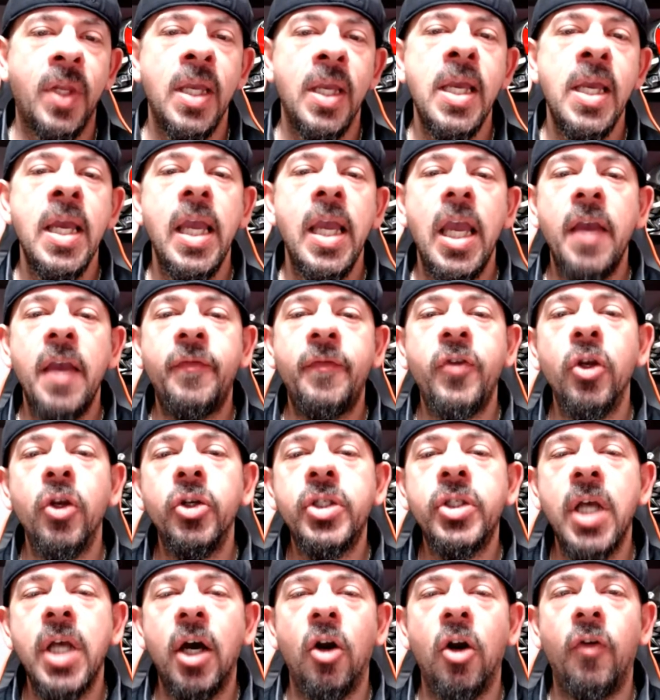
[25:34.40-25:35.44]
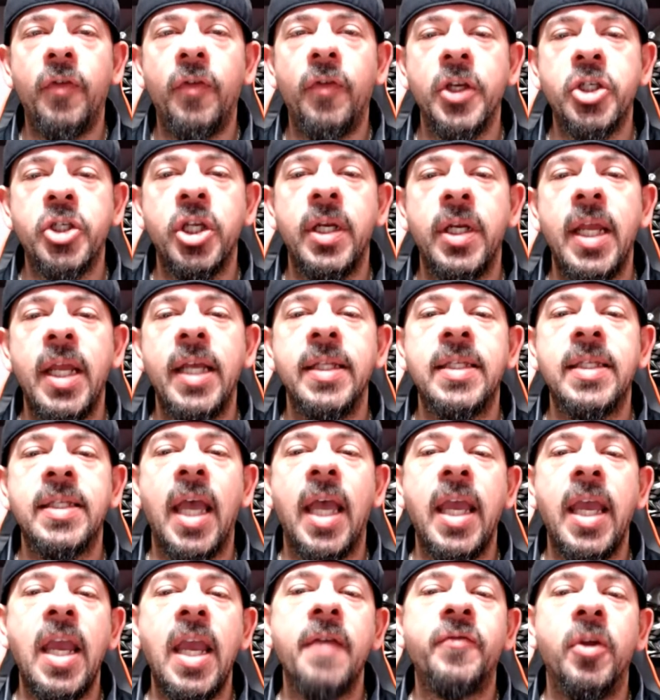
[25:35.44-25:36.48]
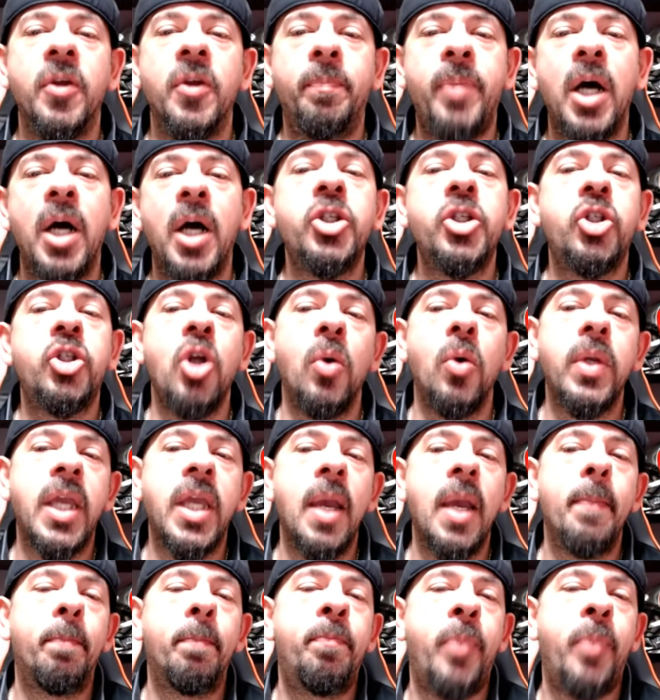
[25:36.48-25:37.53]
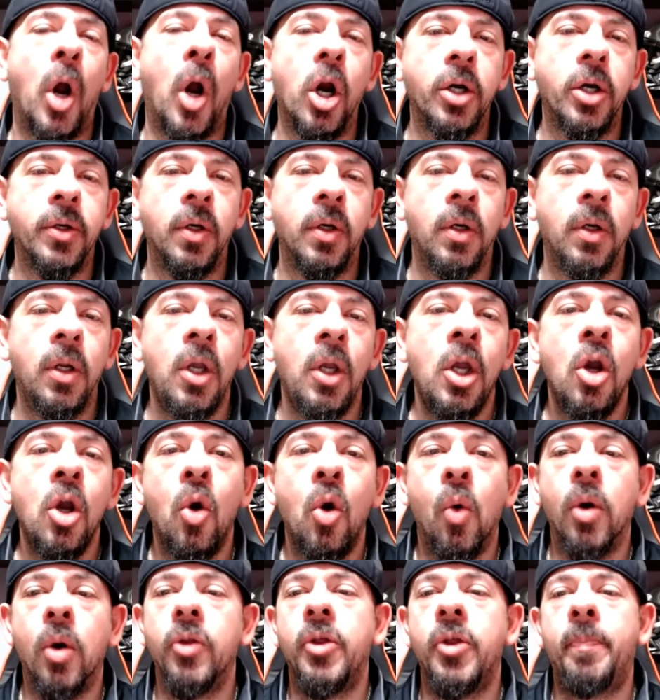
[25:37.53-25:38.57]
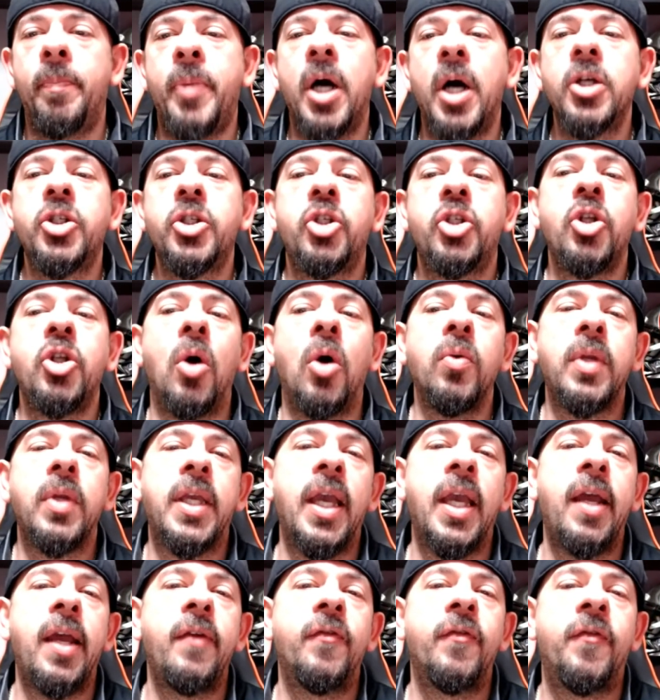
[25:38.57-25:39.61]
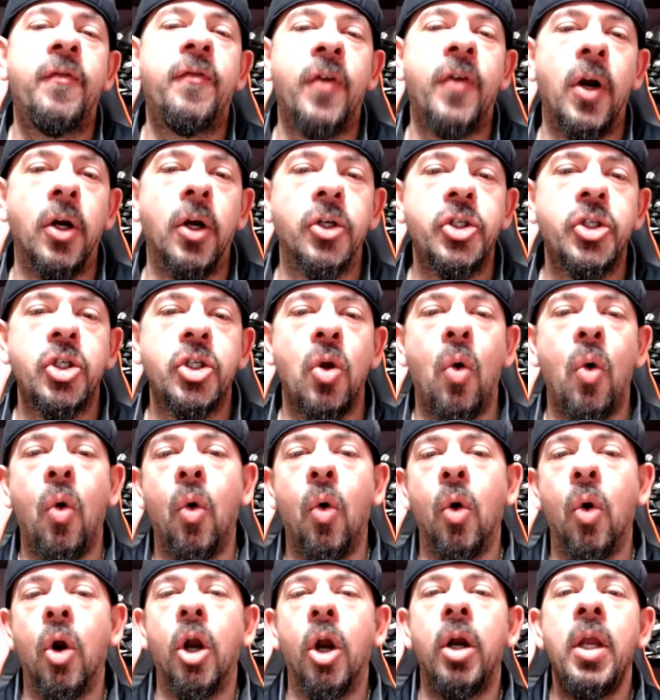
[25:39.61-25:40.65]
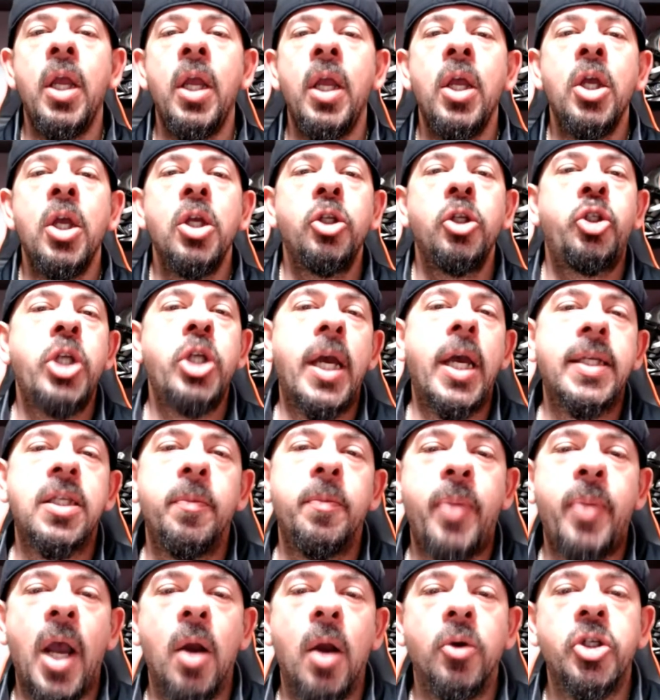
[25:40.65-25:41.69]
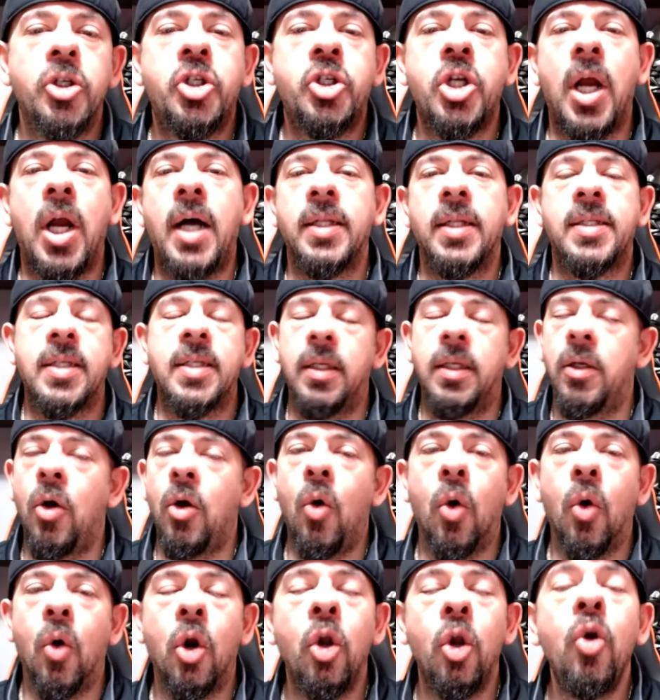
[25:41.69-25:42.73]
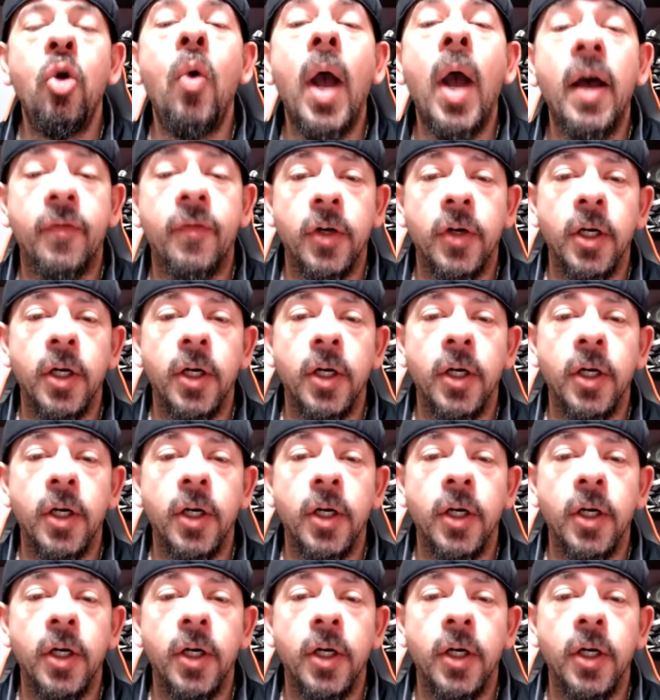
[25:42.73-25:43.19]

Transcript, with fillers: If you're tunnel vision and say, if the Bucs don't get Barton or the Bucs don't get Verse or Jackson Powers Johnson or whoever,